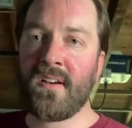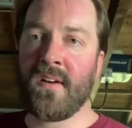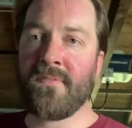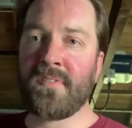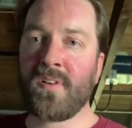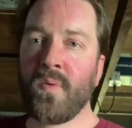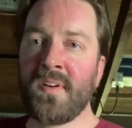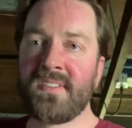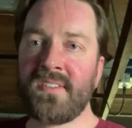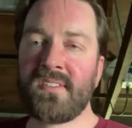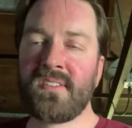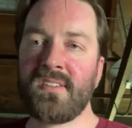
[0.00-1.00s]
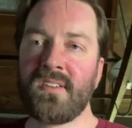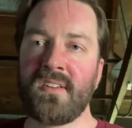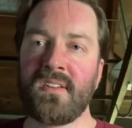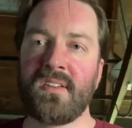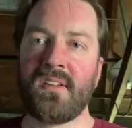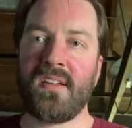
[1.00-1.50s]
for the quizzes
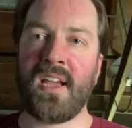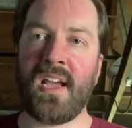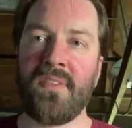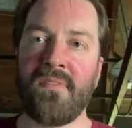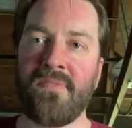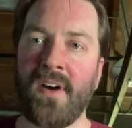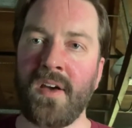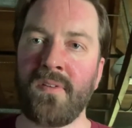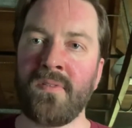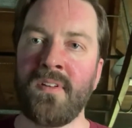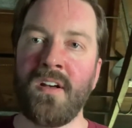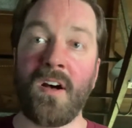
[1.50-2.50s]
and the final.